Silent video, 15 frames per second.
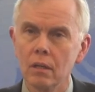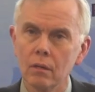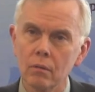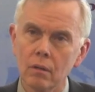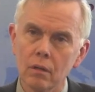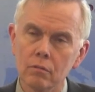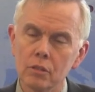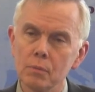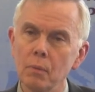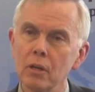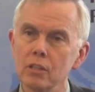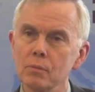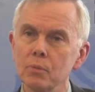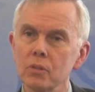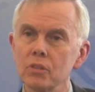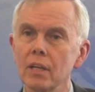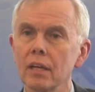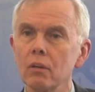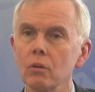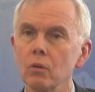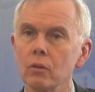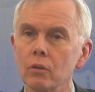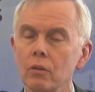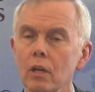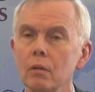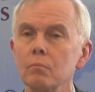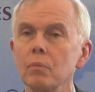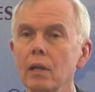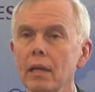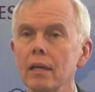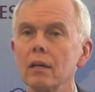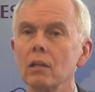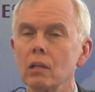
you know, a responsible stakeholder and play